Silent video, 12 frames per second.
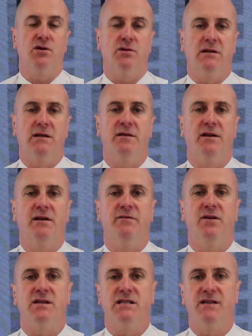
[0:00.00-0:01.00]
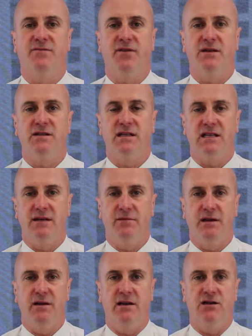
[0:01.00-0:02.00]
Limited versus Infosys
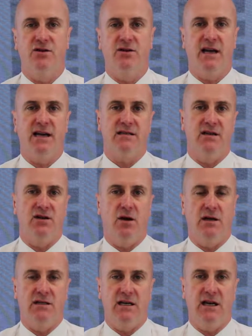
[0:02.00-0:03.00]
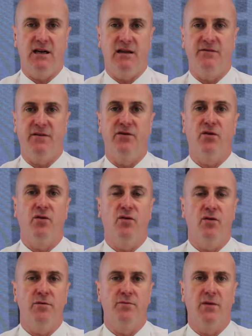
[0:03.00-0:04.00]
Limited in 2019 in the federal
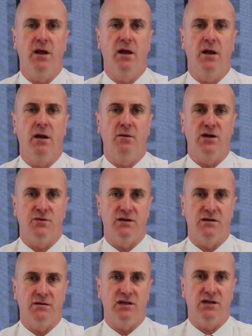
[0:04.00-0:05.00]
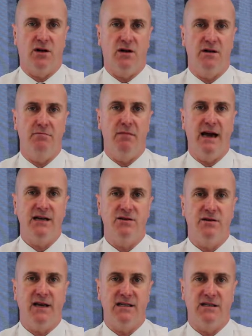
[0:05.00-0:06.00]
court, which was decided in May
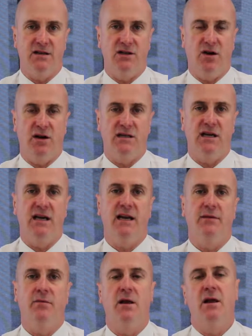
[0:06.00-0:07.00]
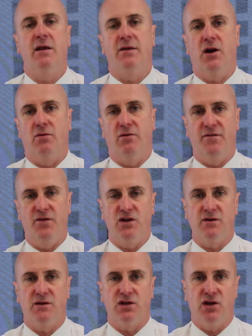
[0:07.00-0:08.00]
2019, that I'll refer
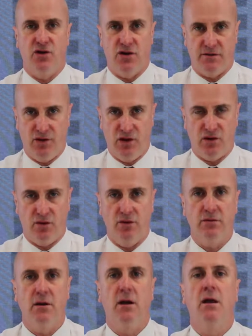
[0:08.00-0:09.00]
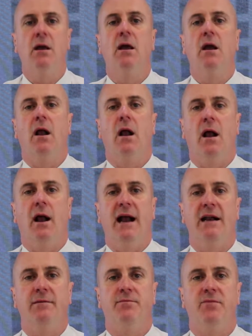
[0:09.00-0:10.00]
to as Qudos Mutual,
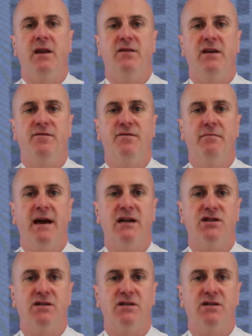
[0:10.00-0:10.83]
and the information